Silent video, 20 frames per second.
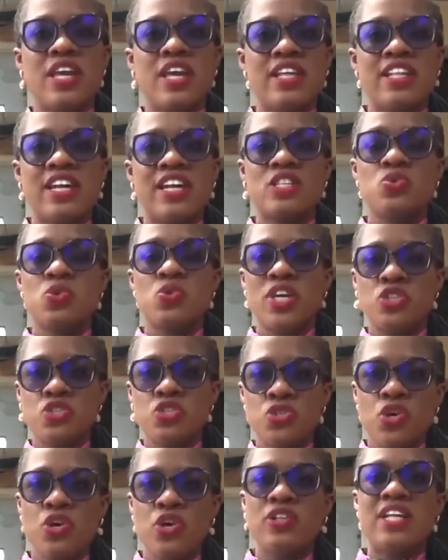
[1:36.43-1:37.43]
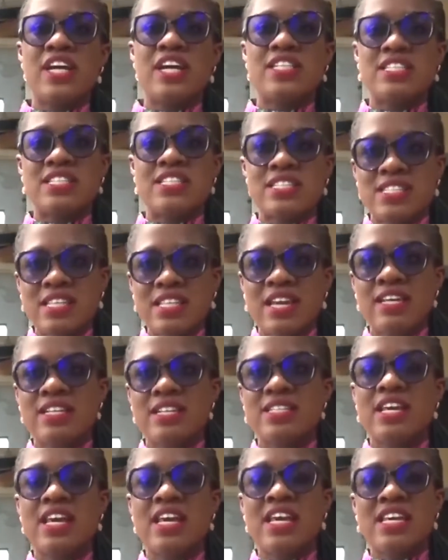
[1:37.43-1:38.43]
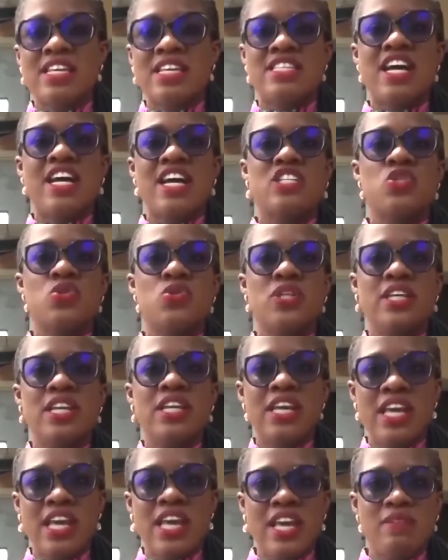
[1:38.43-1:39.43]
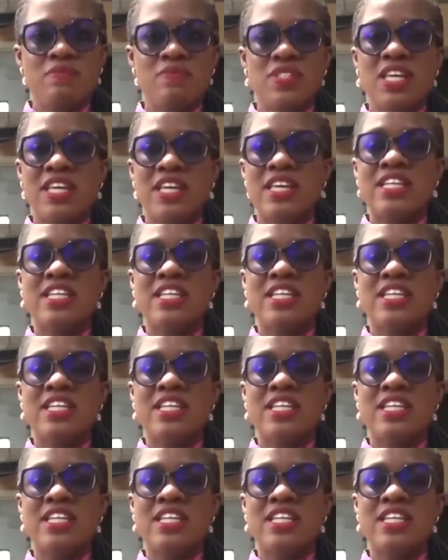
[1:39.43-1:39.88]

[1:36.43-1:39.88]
together to ensure that the state is actually um,